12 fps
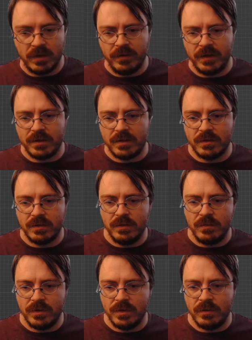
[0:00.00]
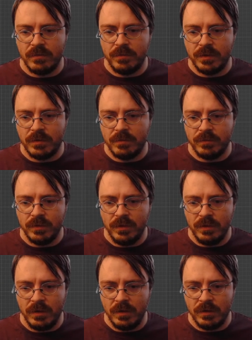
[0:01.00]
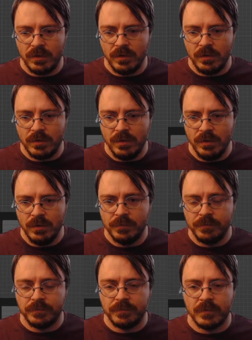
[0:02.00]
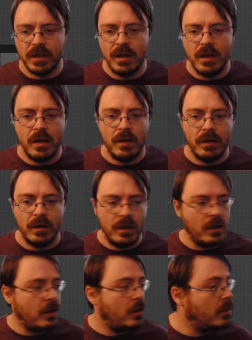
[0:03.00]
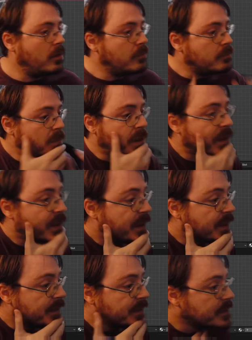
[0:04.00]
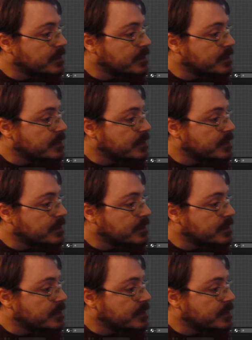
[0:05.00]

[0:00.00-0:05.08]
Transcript: Perfect. Doom, doom, boom, boo, doo, doo, doo. All right.